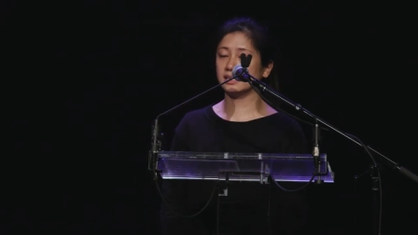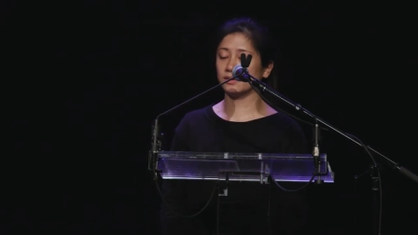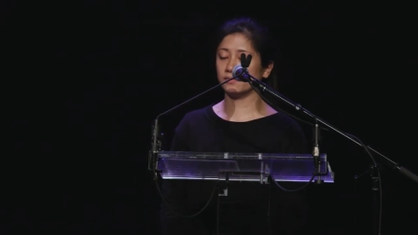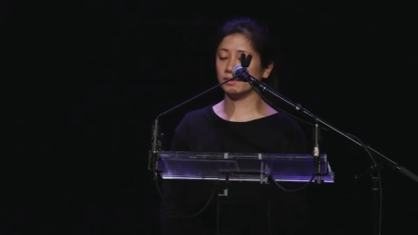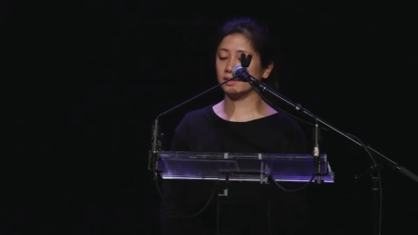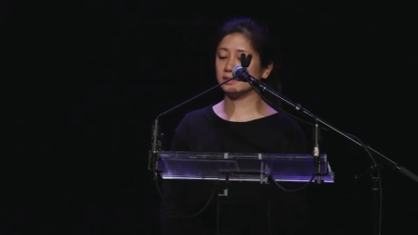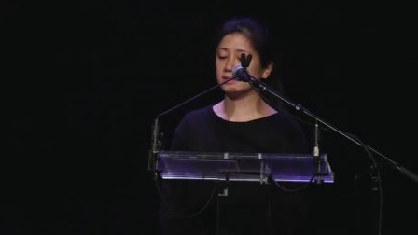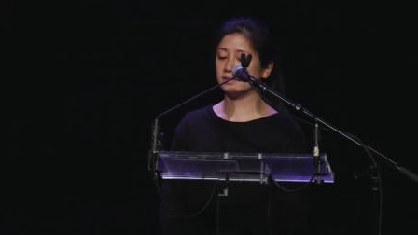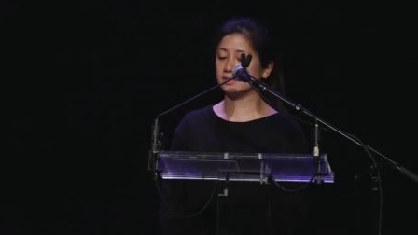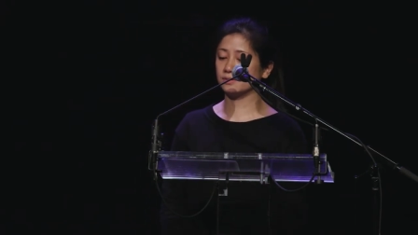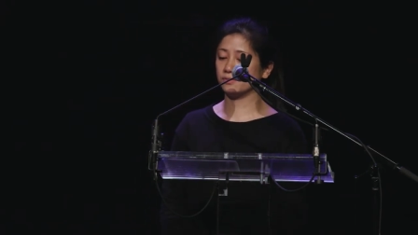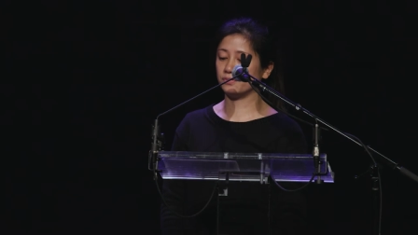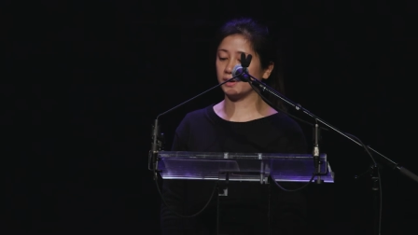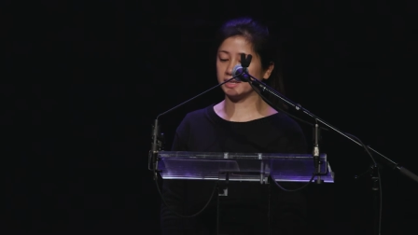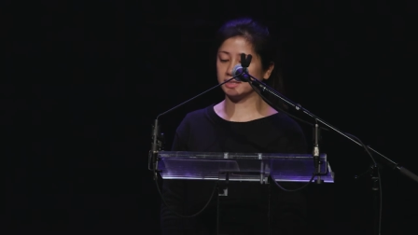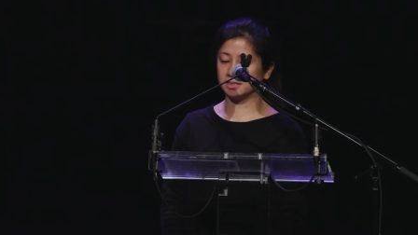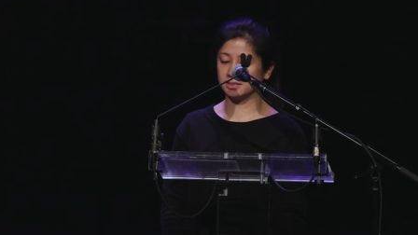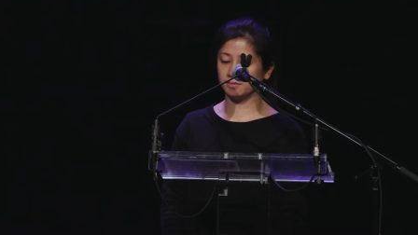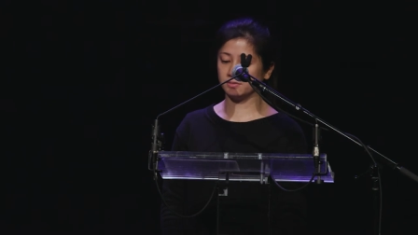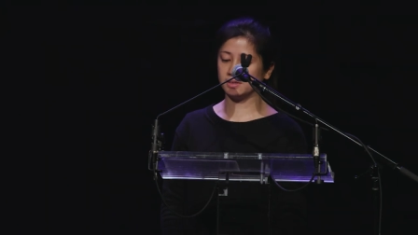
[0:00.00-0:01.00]
given the
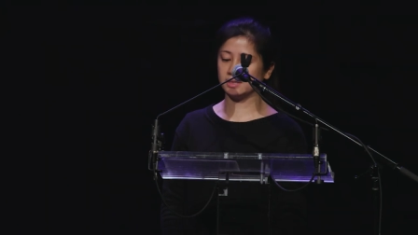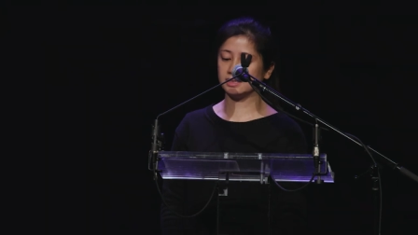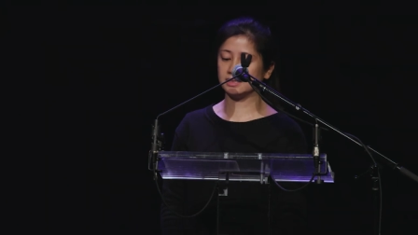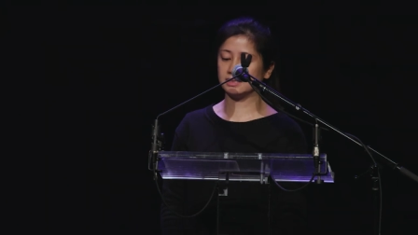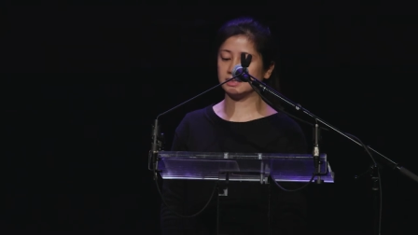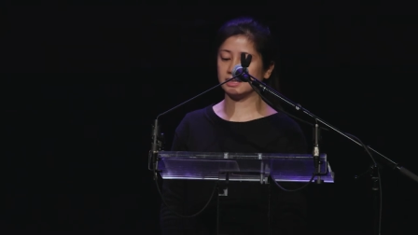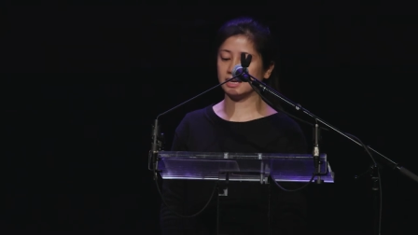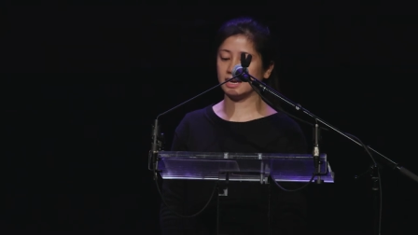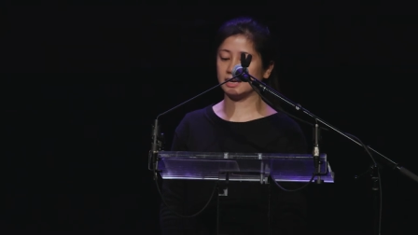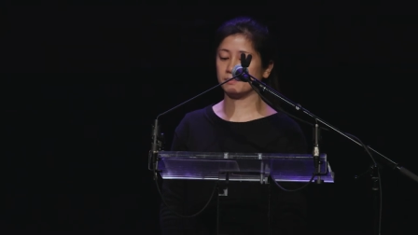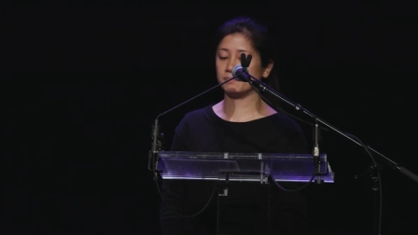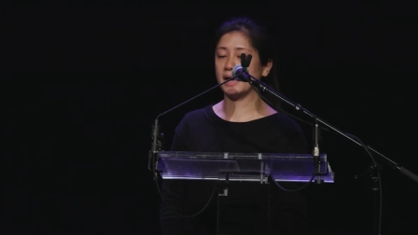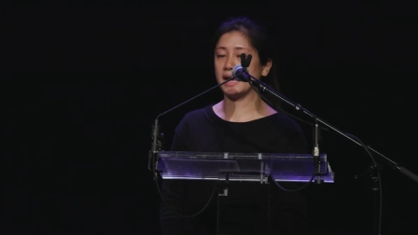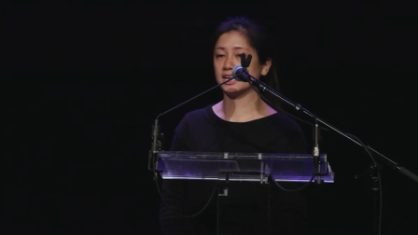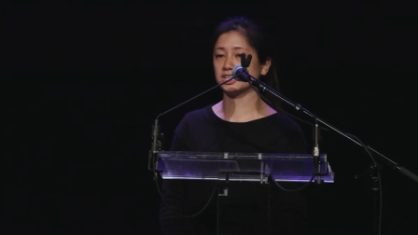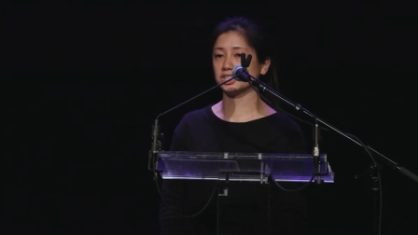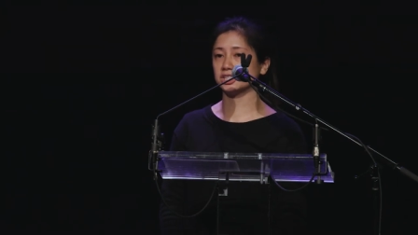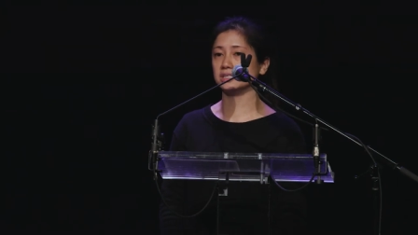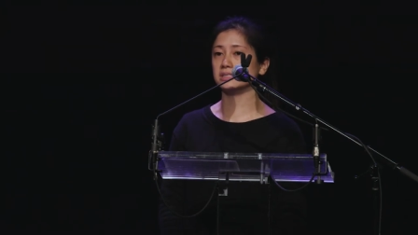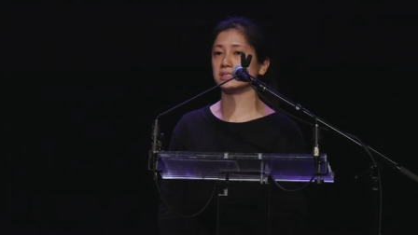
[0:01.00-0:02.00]
divisiveness and
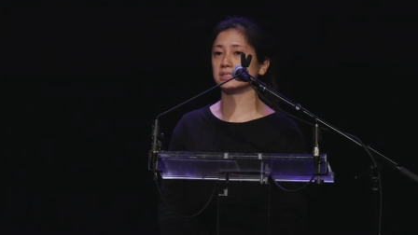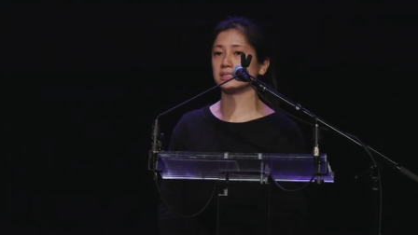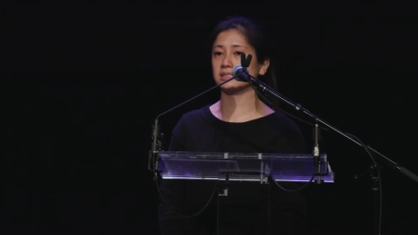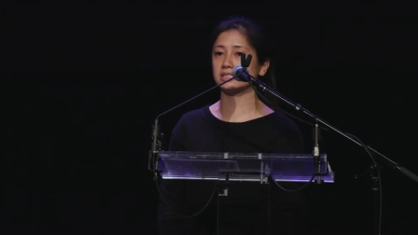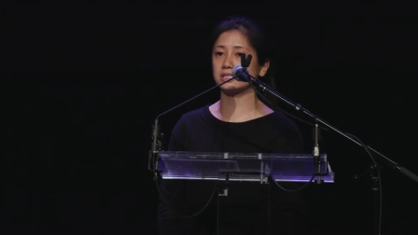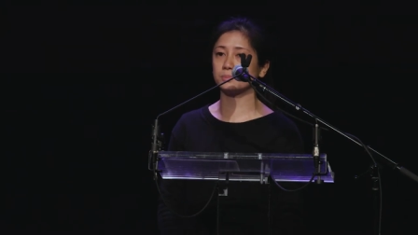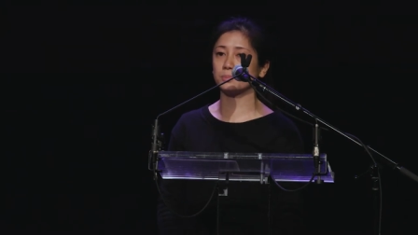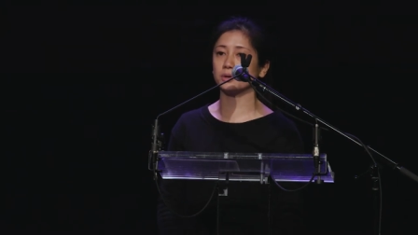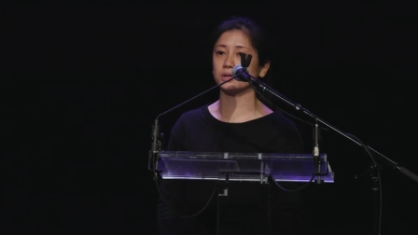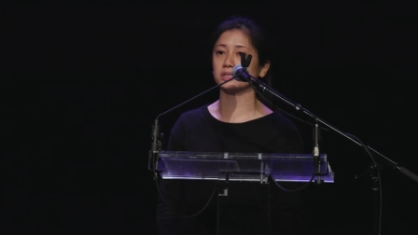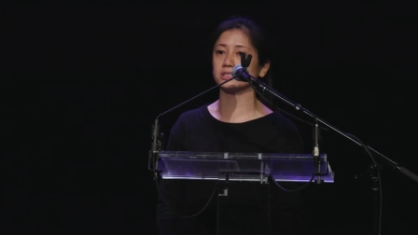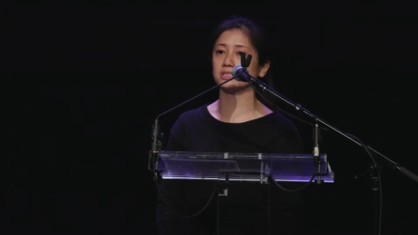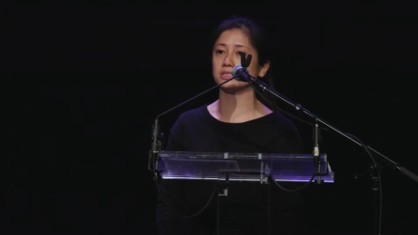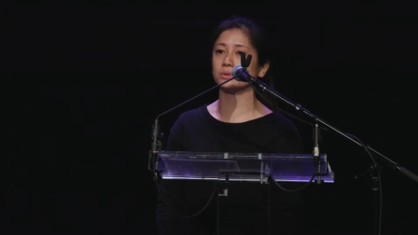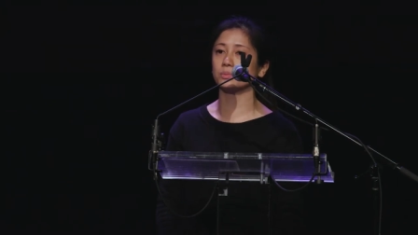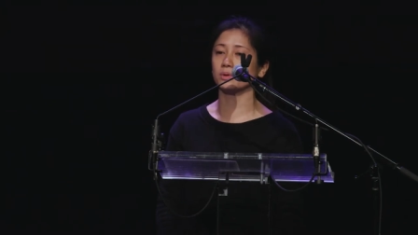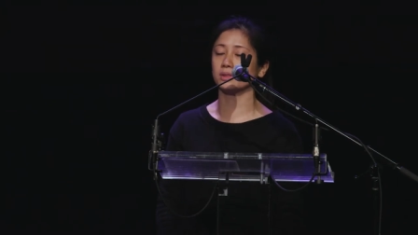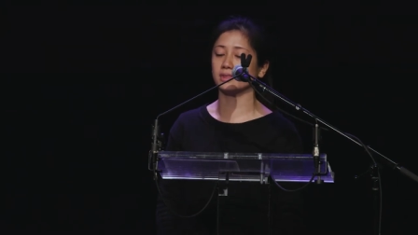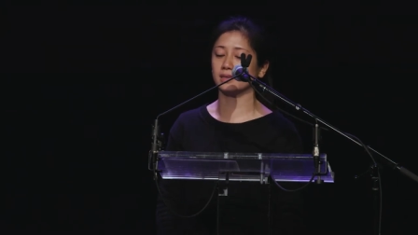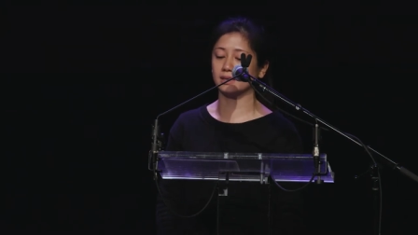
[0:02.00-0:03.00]
passions it
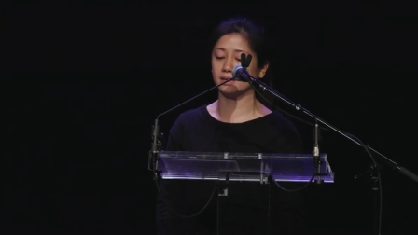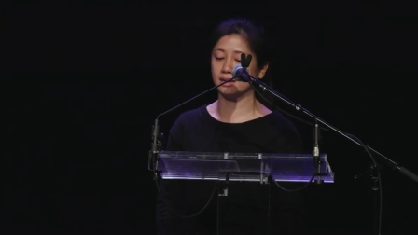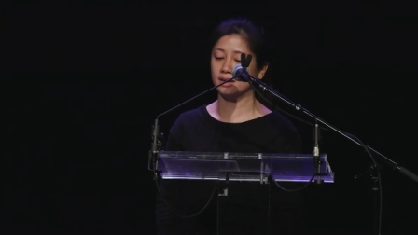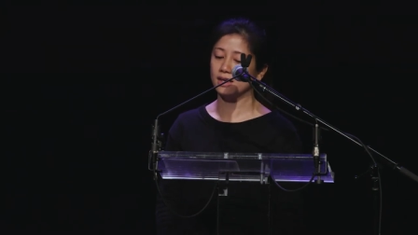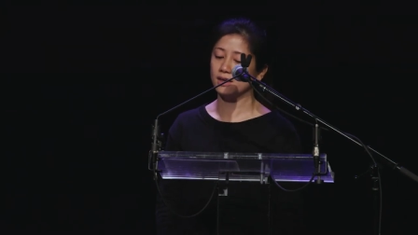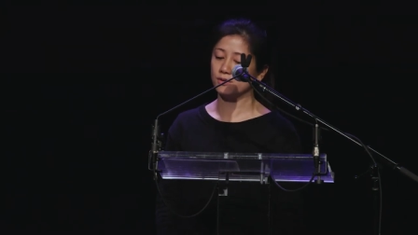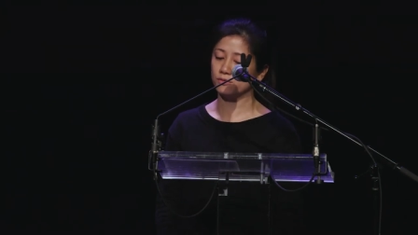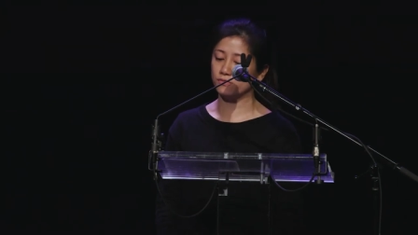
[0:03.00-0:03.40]
spurs within